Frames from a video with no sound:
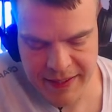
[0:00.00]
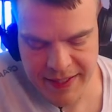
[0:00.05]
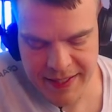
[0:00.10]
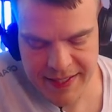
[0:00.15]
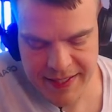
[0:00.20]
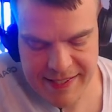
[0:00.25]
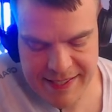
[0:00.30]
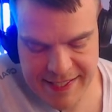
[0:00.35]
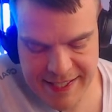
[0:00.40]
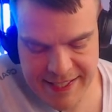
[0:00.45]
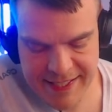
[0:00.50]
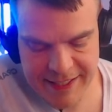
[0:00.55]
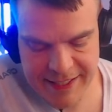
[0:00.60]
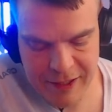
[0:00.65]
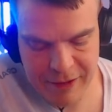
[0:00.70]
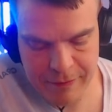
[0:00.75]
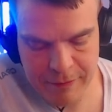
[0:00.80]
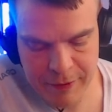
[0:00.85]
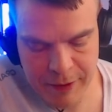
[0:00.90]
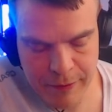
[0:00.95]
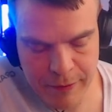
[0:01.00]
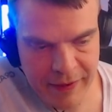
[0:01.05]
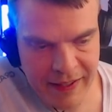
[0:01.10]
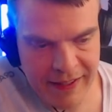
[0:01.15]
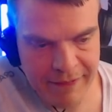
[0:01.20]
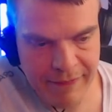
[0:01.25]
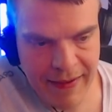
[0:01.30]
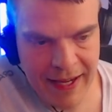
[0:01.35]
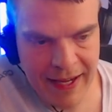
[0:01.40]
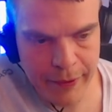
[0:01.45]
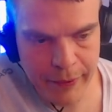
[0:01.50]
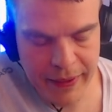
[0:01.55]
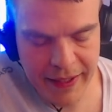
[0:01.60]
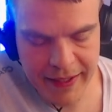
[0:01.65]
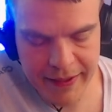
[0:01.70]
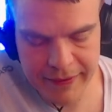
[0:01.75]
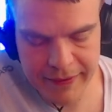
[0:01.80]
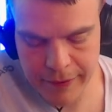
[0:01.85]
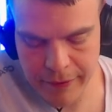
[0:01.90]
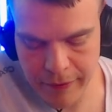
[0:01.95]
system to
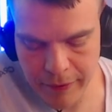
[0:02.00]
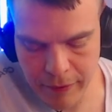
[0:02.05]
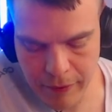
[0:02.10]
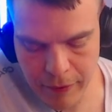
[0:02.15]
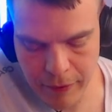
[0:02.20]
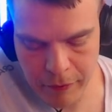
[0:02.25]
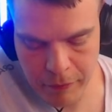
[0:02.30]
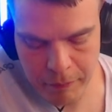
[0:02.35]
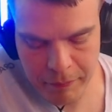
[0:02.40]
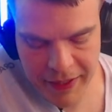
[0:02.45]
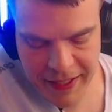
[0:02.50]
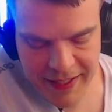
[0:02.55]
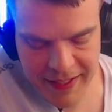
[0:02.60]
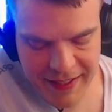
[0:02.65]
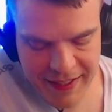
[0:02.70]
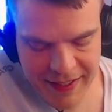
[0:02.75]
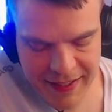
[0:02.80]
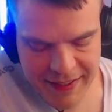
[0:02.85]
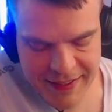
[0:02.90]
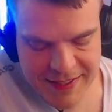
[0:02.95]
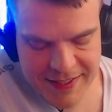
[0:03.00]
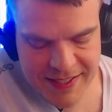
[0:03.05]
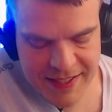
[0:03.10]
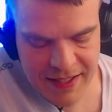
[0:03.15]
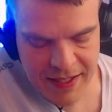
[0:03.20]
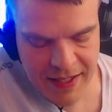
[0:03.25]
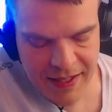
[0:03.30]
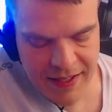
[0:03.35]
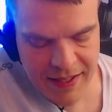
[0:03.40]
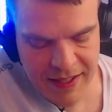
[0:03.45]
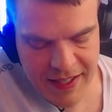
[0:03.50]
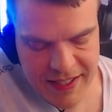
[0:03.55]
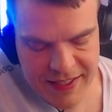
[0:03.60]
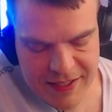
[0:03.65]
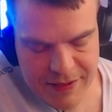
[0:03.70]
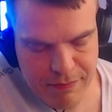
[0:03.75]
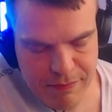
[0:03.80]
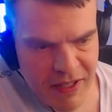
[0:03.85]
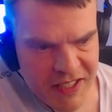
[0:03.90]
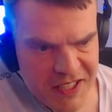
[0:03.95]
evaluate your own paintings
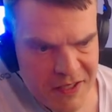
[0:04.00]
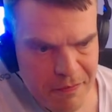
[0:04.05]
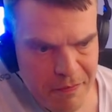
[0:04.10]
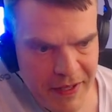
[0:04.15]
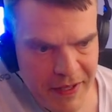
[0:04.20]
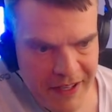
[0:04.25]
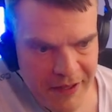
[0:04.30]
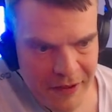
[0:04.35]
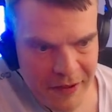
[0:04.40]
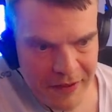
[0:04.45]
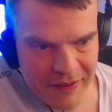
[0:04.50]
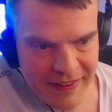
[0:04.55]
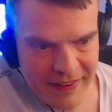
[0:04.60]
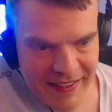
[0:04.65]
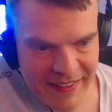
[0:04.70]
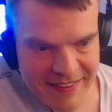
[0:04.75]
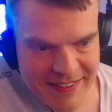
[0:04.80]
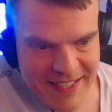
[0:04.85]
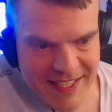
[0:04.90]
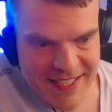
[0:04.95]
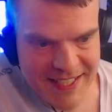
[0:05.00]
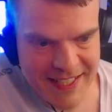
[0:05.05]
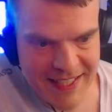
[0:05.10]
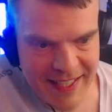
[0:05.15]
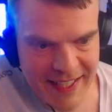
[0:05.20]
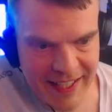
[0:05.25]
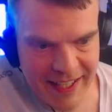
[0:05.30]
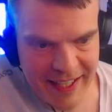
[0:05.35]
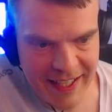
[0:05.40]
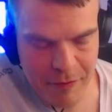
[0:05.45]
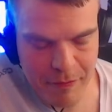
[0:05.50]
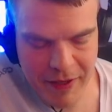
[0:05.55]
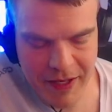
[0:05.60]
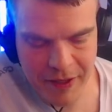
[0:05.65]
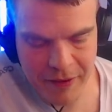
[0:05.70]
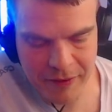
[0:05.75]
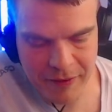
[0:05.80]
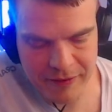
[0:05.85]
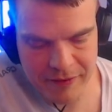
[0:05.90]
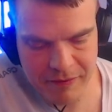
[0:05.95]
is much better than just thinking
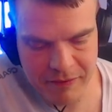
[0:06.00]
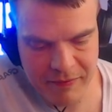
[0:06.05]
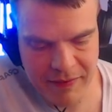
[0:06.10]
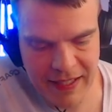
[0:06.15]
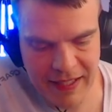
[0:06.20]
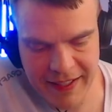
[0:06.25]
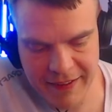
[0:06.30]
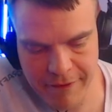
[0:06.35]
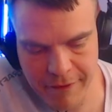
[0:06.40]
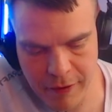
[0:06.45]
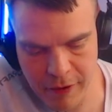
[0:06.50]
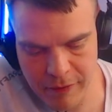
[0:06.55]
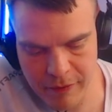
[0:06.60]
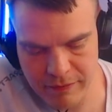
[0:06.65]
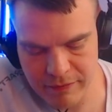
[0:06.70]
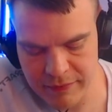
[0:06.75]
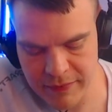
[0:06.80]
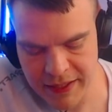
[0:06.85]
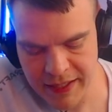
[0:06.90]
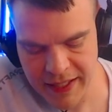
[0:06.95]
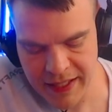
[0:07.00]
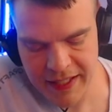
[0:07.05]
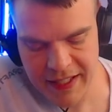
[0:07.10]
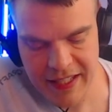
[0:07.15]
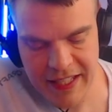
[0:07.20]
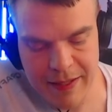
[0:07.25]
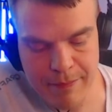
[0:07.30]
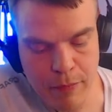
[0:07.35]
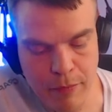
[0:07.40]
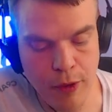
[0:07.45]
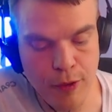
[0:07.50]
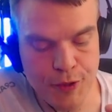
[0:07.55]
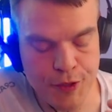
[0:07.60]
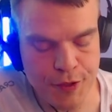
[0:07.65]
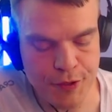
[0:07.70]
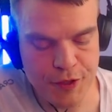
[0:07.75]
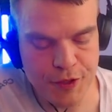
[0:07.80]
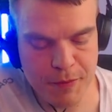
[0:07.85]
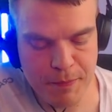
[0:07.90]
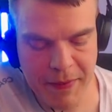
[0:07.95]
about like from
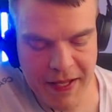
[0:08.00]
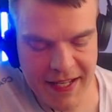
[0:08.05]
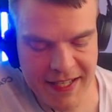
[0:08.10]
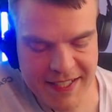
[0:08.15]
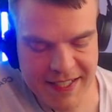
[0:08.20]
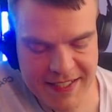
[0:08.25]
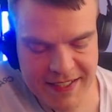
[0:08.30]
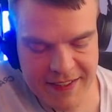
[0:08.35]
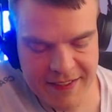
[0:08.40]
emotions based